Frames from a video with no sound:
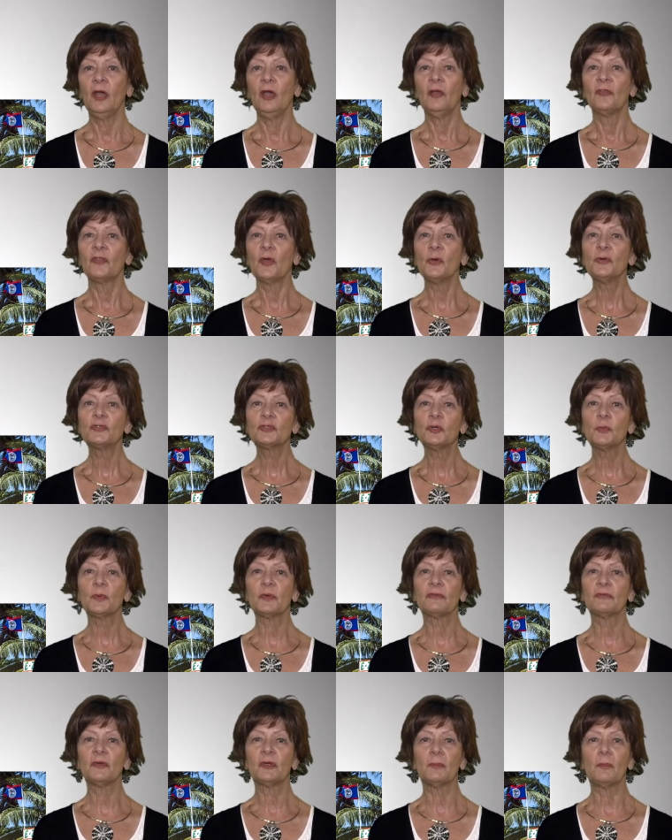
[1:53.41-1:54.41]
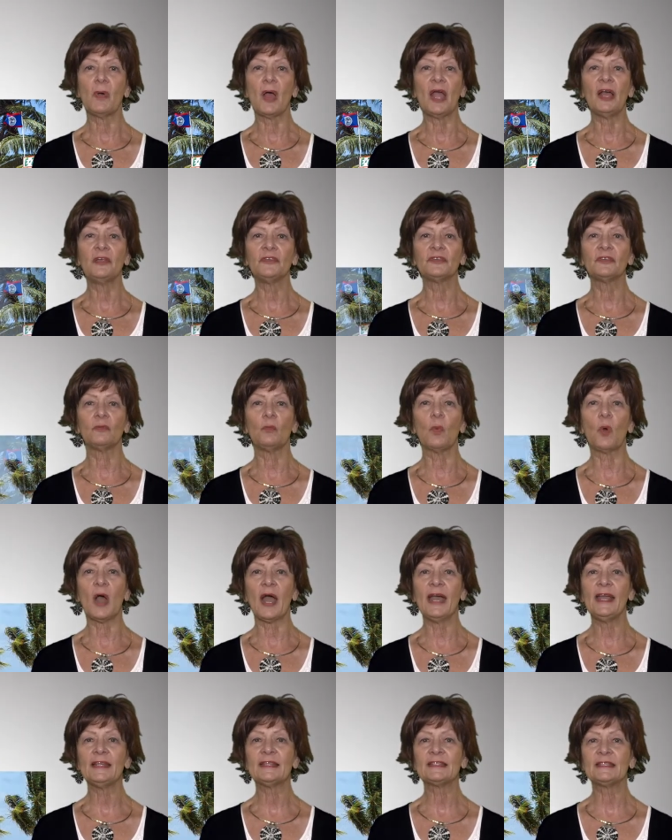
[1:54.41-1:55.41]
Those who prefer miles of
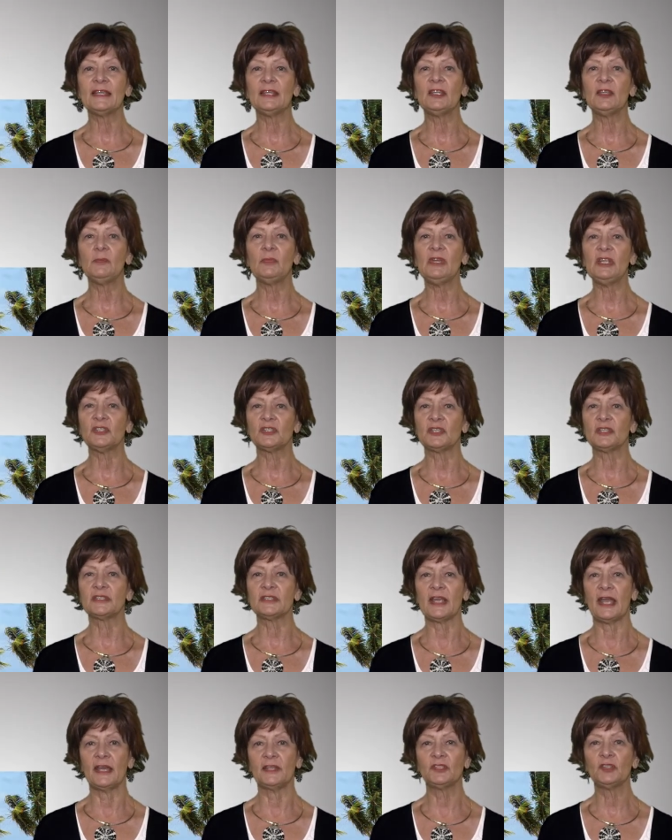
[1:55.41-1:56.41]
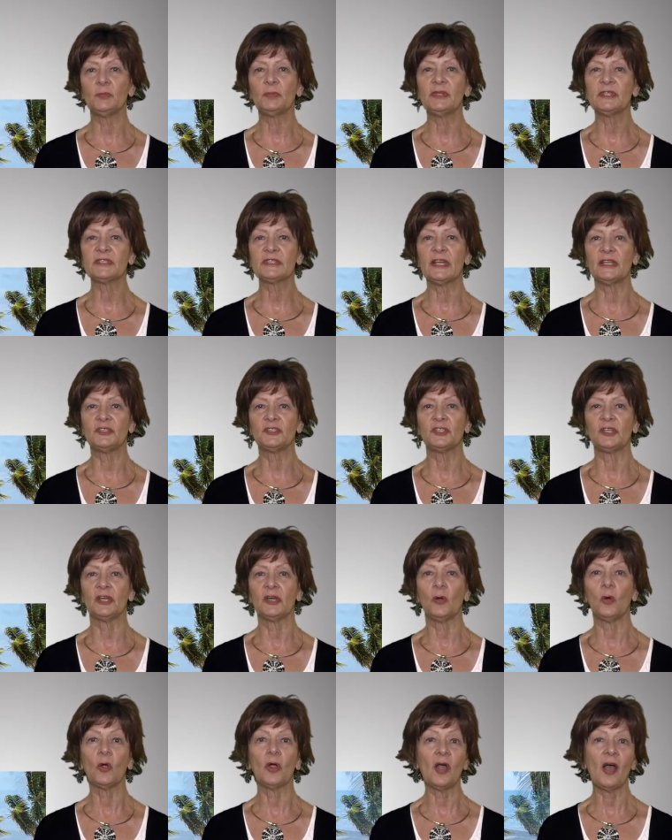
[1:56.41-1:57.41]
wide sandy beaches head to
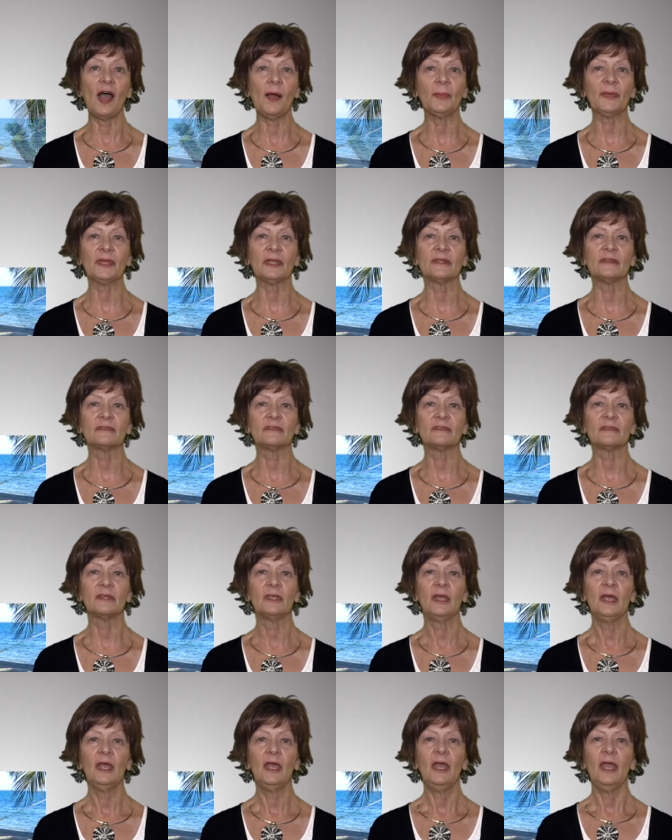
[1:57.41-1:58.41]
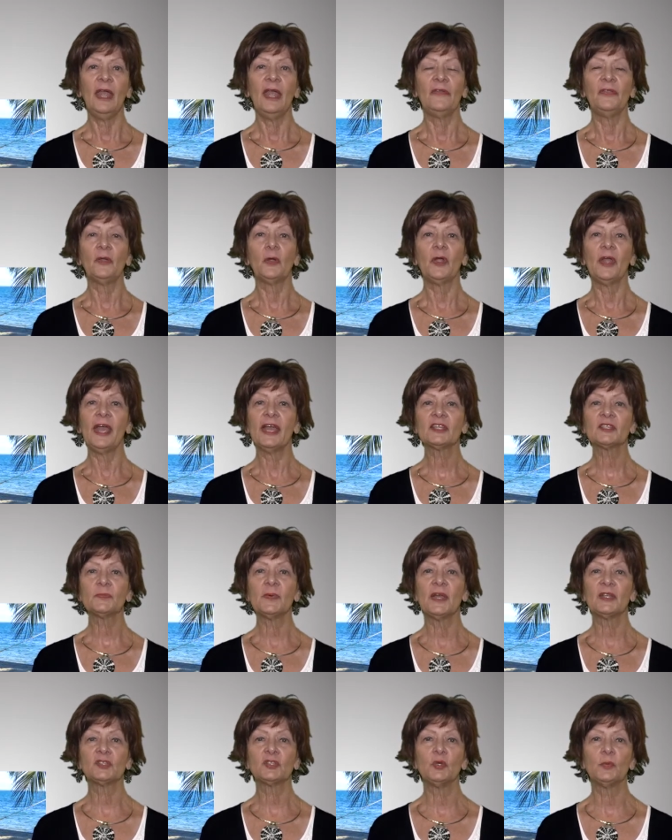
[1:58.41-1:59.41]
Placencia or Hopkins. And there are
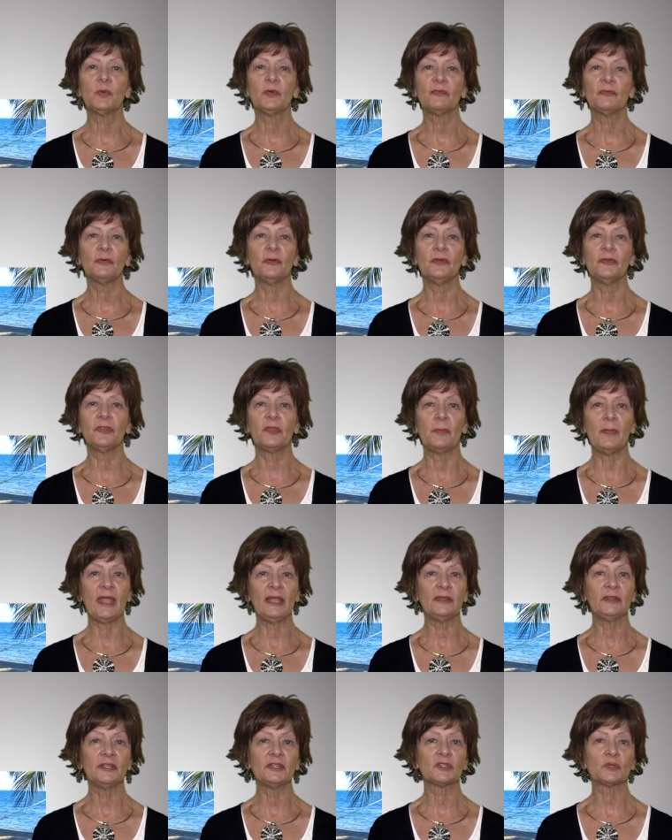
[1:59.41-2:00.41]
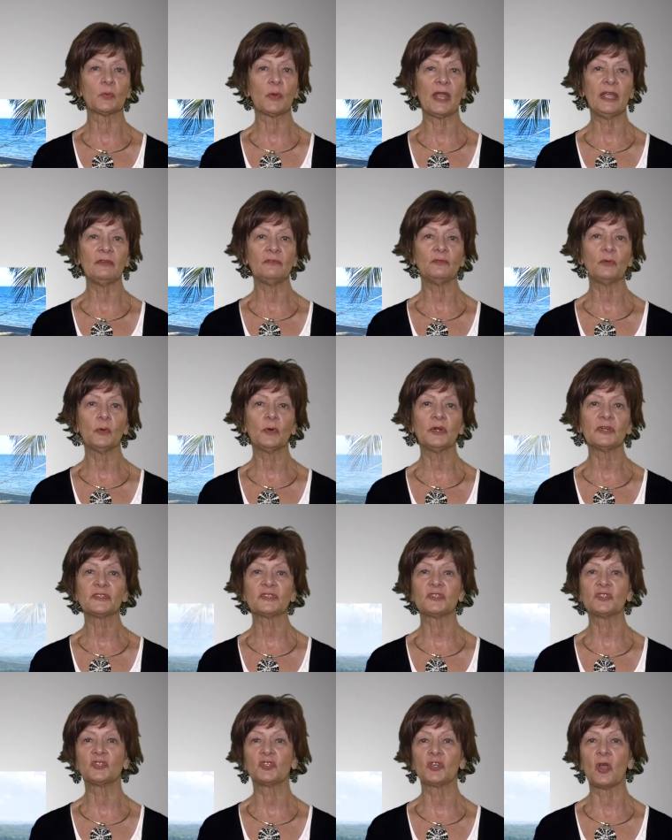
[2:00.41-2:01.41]
expats who prefer the mainland's
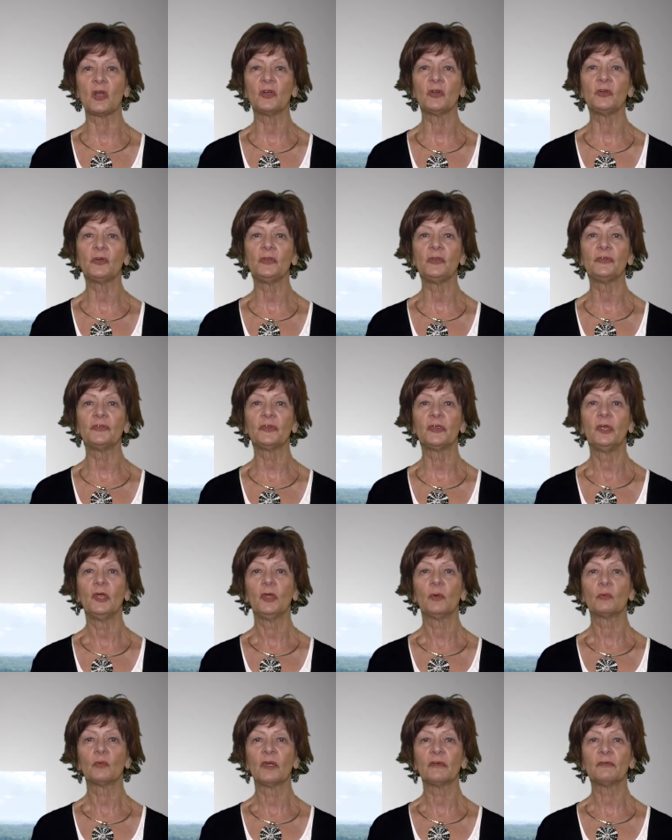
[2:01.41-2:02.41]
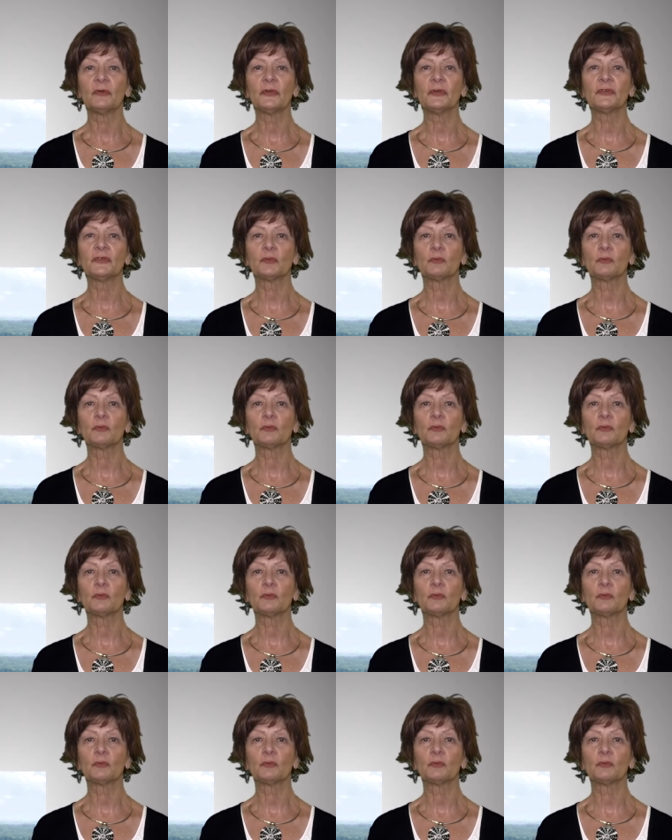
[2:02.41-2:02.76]
rainforests, jungles, rivers,